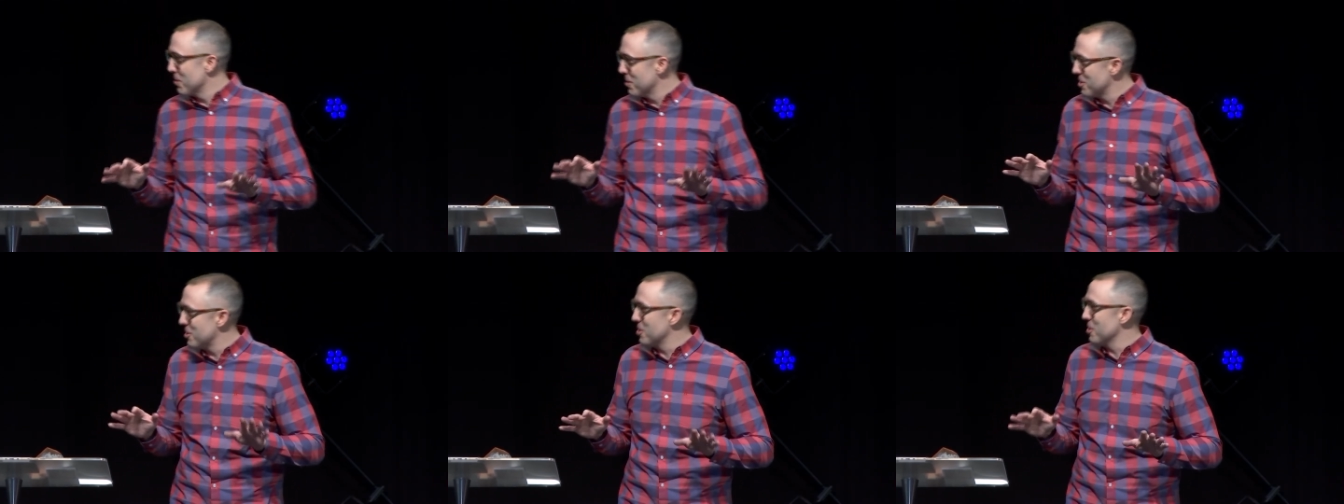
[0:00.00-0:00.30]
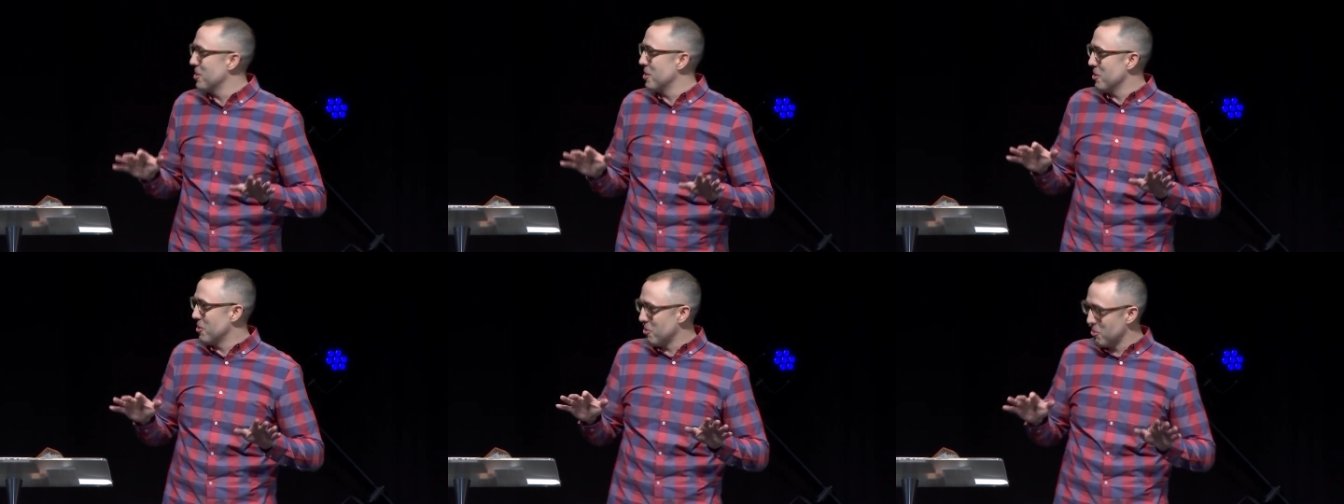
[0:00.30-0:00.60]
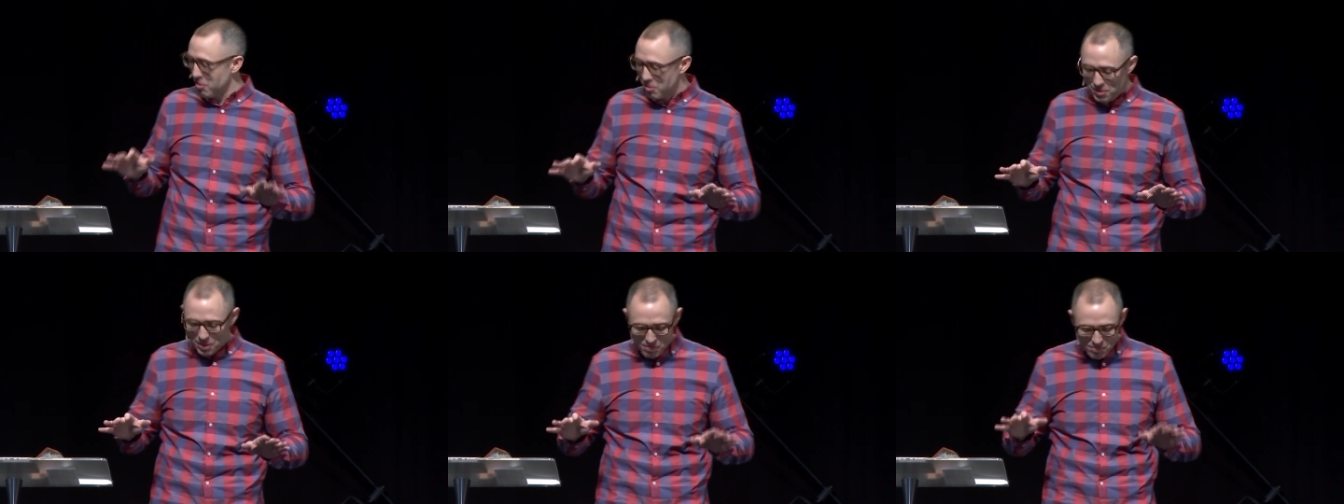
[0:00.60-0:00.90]
This is the
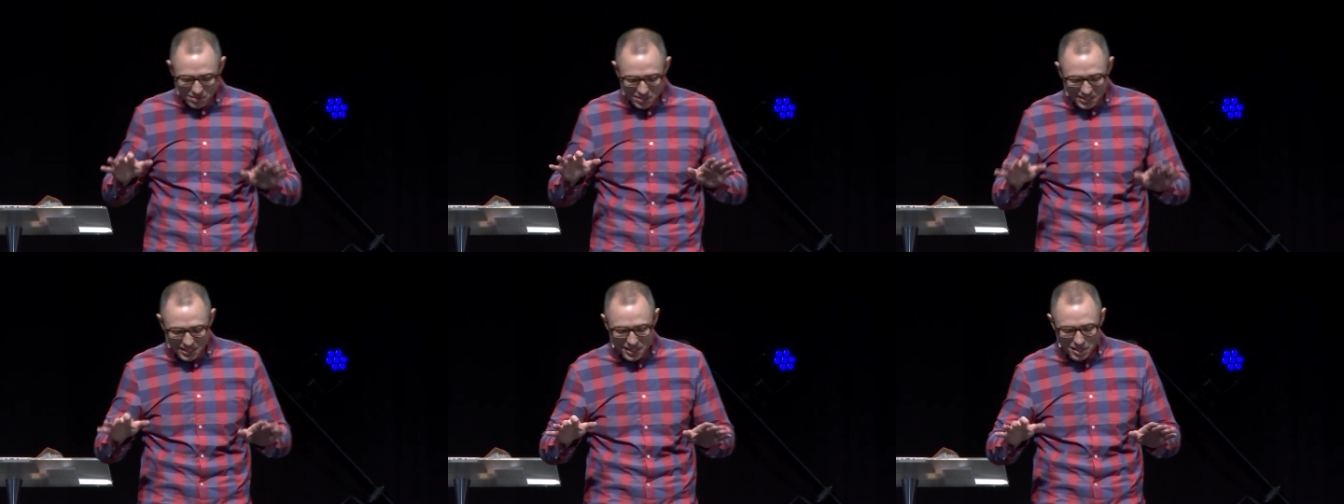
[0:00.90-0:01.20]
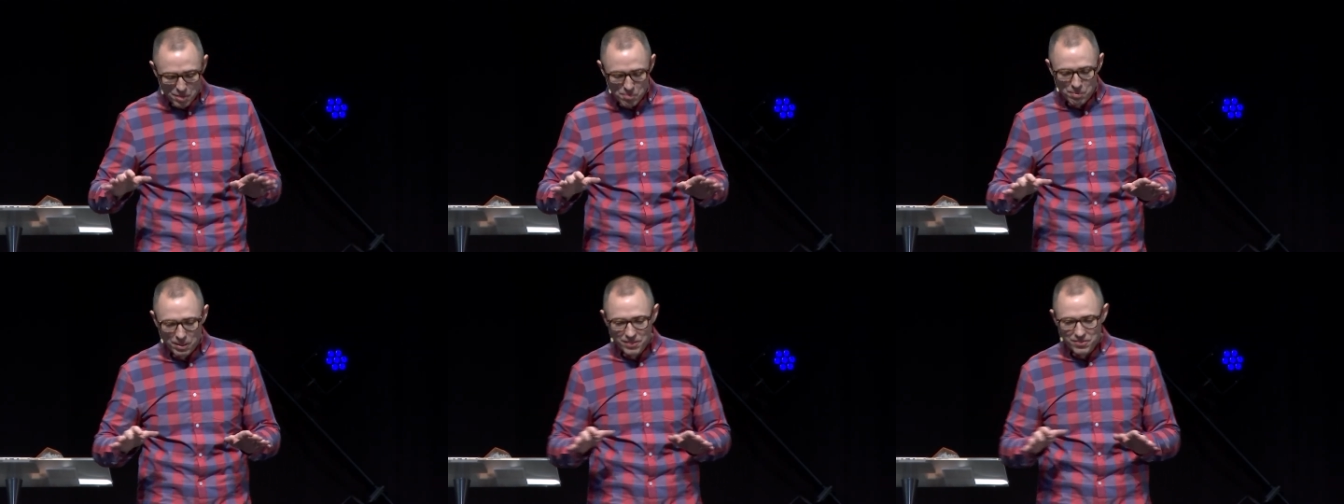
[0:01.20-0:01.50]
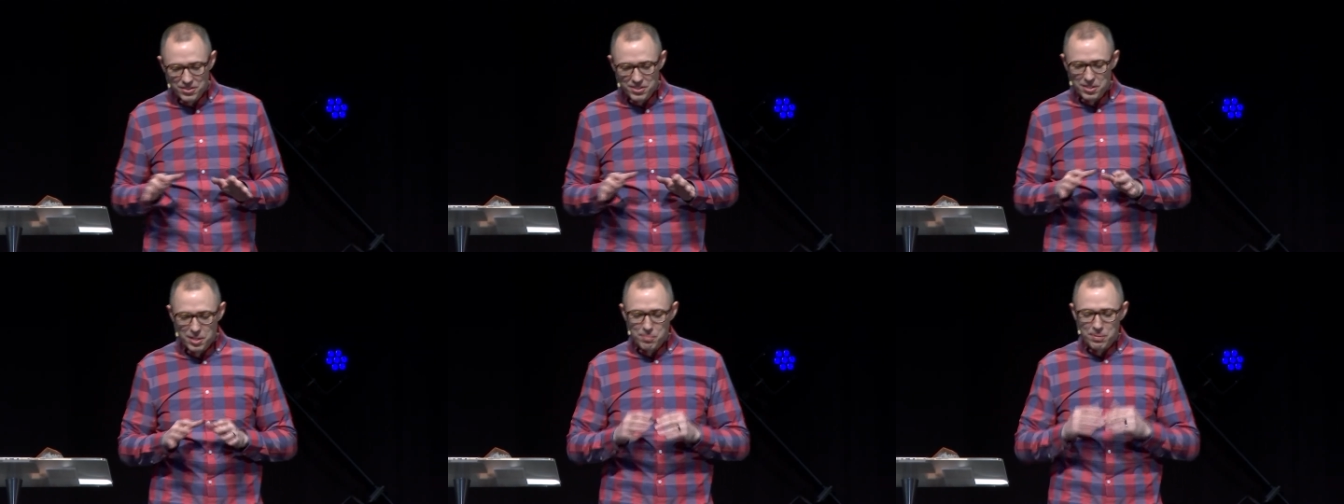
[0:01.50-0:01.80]
truth. I'm sitting at the
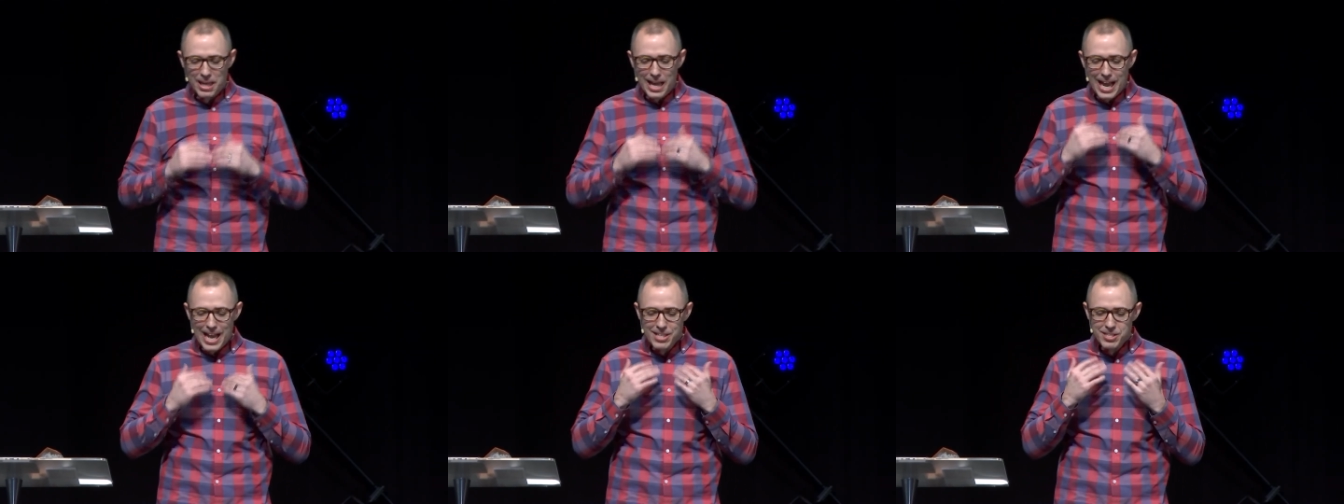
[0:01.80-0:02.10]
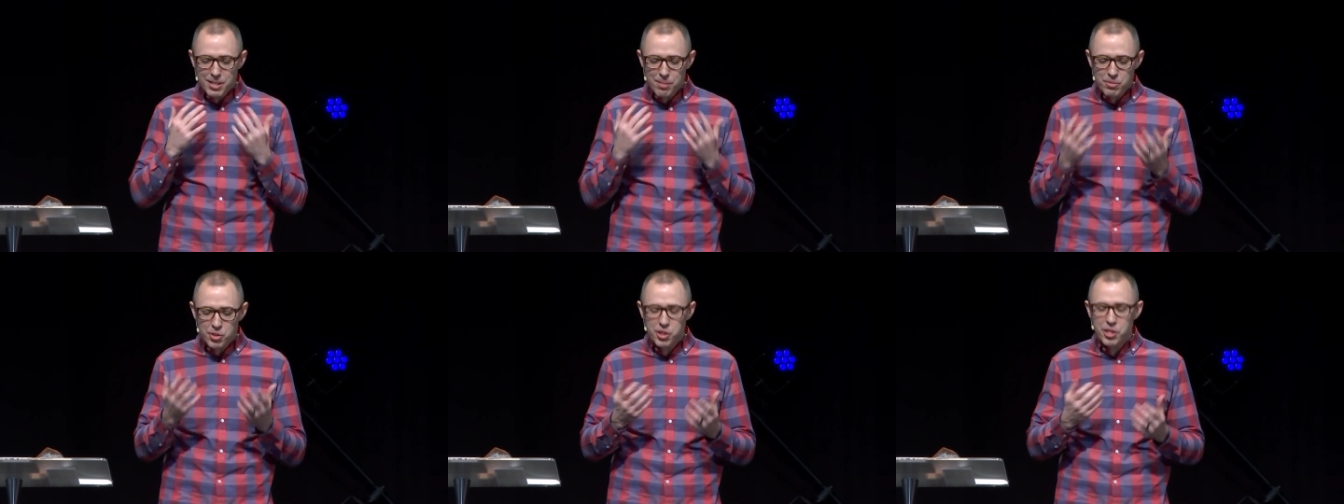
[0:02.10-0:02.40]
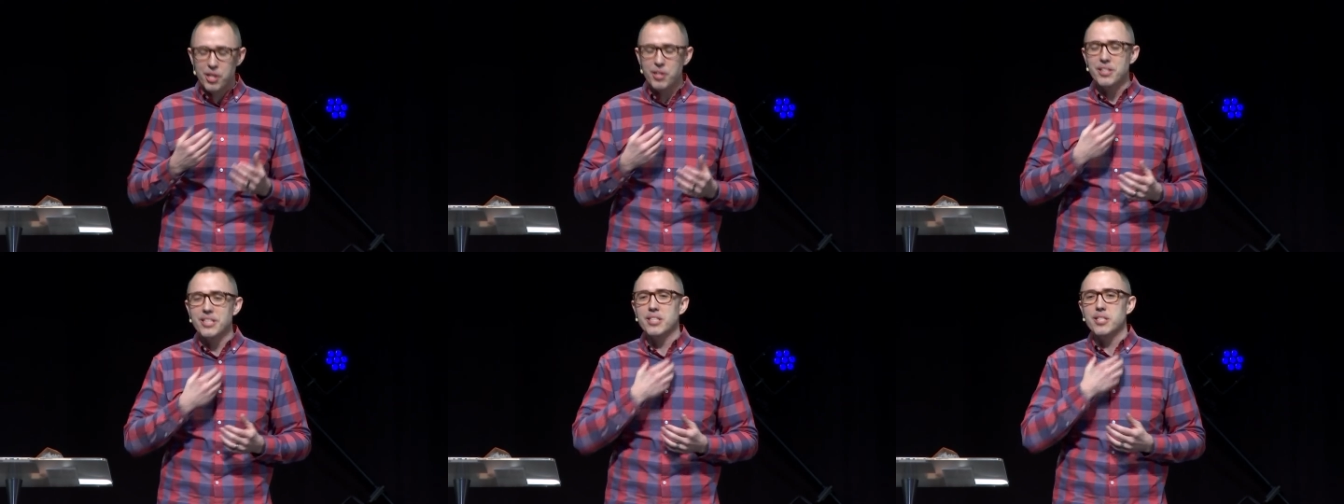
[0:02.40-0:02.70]
breakfast table as I'm
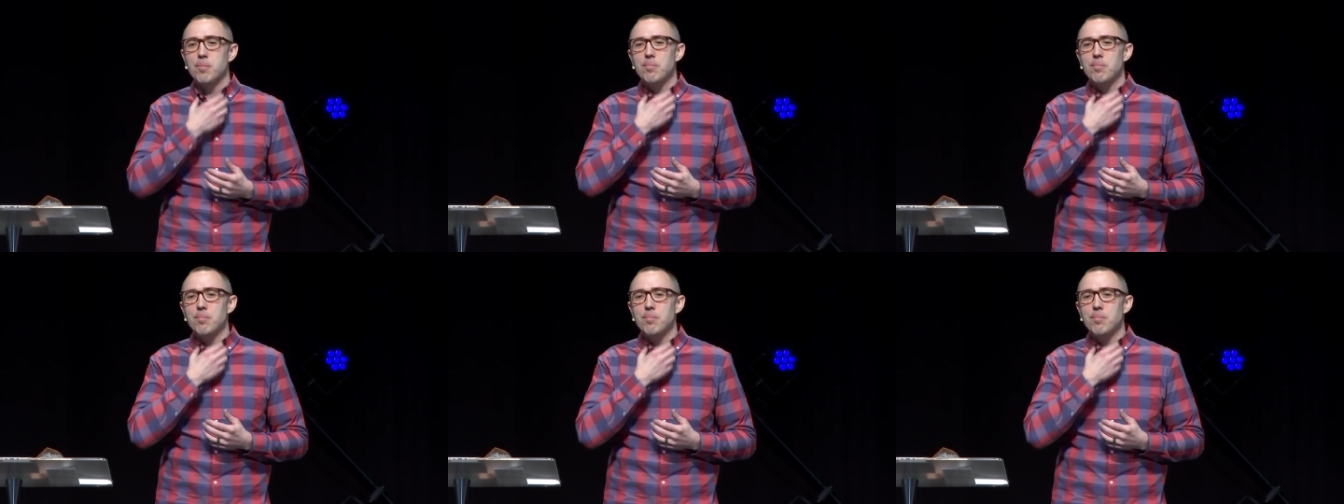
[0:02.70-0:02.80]
sharing this.